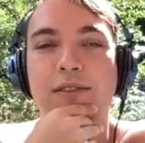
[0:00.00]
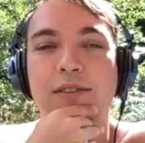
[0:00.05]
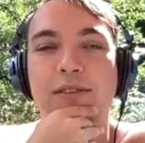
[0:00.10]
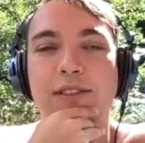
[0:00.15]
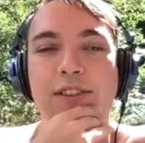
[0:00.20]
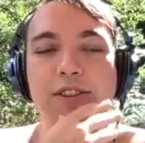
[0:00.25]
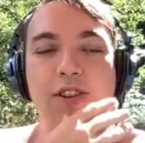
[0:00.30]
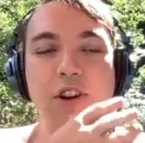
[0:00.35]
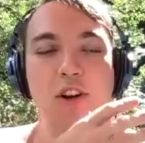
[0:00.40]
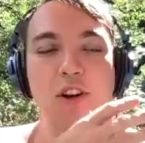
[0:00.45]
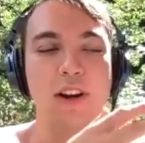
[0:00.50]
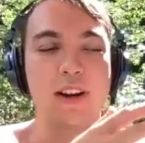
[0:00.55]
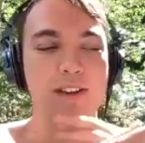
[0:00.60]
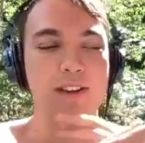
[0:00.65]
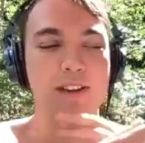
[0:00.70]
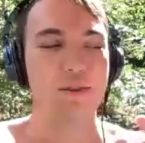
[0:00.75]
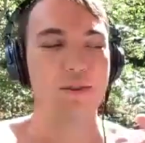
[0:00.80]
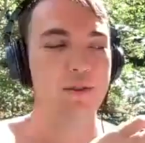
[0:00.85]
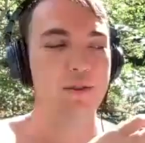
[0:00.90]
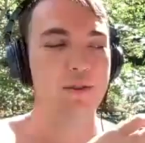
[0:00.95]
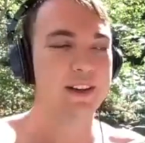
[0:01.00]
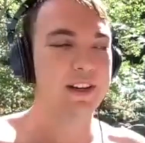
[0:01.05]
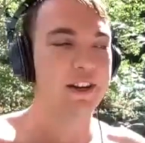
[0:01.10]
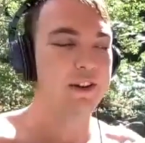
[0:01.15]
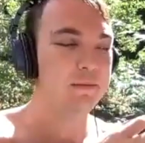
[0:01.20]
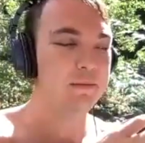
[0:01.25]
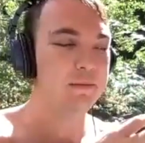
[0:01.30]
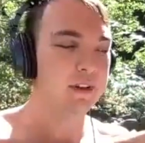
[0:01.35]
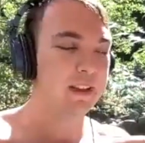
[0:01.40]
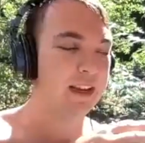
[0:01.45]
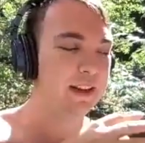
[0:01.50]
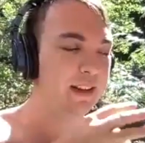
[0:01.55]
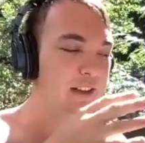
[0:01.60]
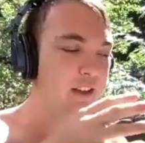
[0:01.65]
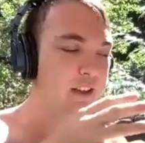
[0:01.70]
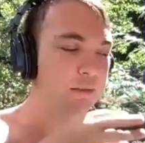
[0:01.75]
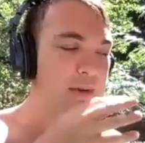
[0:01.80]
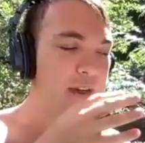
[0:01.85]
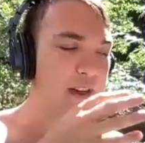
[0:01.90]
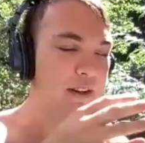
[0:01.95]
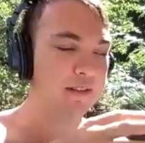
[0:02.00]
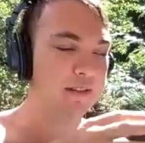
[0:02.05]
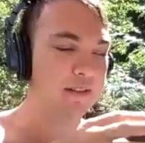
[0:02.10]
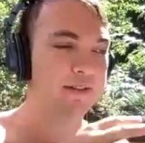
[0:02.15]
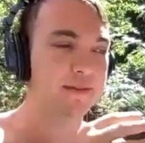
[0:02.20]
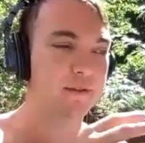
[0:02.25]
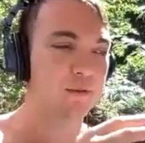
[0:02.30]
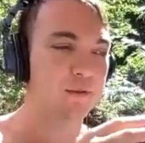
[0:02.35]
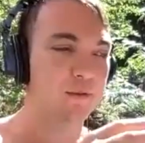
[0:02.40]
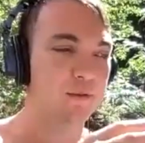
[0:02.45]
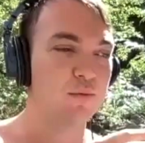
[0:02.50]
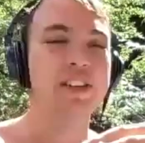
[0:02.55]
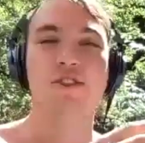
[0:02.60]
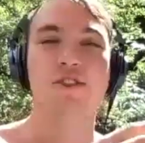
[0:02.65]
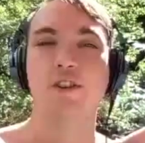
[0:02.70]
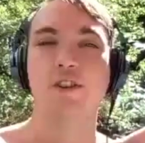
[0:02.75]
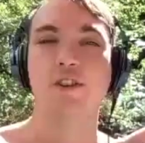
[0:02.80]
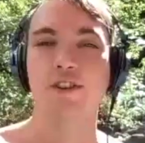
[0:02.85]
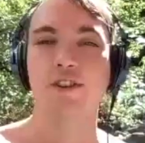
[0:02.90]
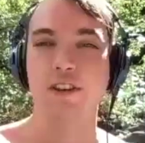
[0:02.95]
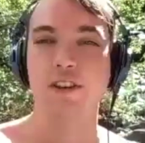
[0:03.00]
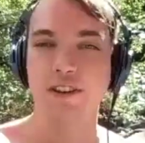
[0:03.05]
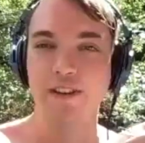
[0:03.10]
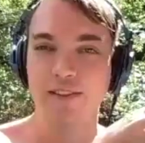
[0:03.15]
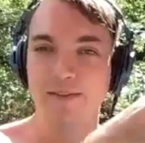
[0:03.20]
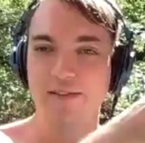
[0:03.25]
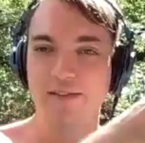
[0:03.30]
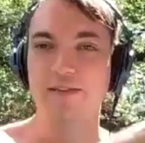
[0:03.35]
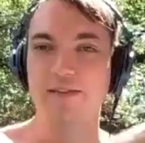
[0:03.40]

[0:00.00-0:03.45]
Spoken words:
starting to accumulate a little bit of research and